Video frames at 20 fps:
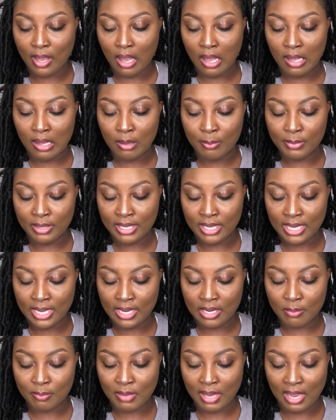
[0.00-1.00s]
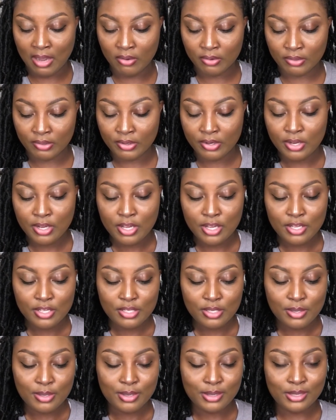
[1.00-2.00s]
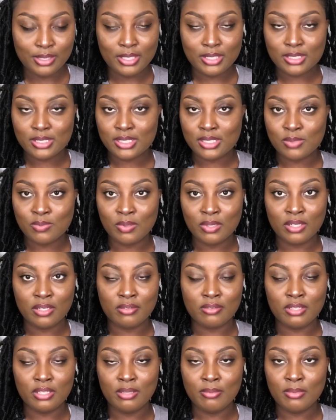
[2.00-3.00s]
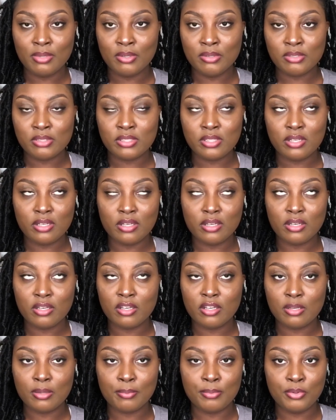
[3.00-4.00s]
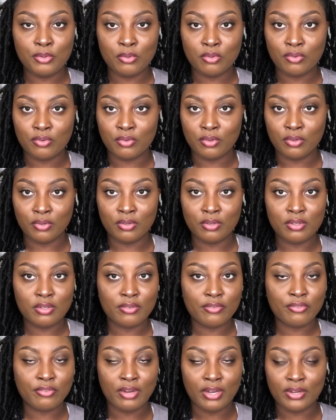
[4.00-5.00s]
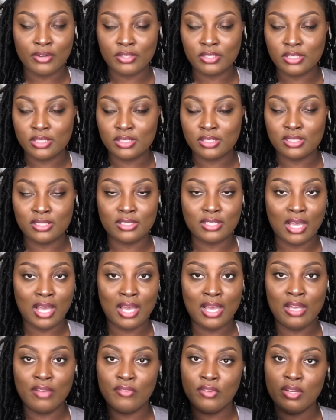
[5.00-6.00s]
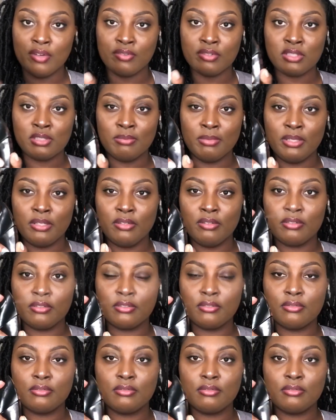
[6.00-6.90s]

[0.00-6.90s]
almond, and powder. This is one of the most beautiful fragrances I have ever smelled.